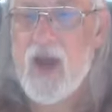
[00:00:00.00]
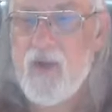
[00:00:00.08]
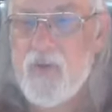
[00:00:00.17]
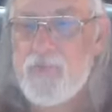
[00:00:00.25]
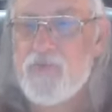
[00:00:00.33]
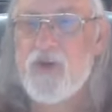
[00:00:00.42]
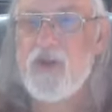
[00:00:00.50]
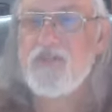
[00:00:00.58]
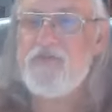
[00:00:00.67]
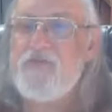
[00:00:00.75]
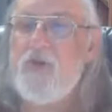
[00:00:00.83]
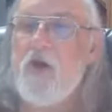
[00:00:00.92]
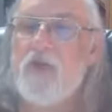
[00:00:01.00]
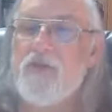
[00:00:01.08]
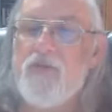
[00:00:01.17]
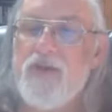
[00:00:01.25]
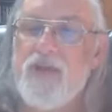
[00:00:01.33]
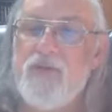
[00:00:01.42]
I will pray the
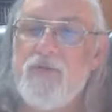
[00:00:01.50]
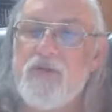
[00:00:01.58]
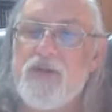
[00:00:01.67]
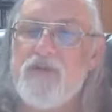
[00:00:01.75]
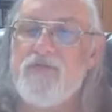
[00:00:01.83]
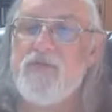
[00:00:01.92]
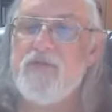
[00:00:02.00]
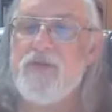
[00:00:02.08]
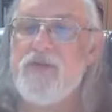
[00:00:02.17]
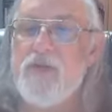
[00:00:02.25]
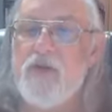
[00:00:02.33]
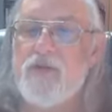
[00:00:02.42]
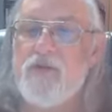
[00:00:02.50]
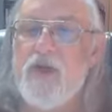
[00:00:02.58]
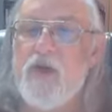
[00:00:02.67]
Father, and he will give you another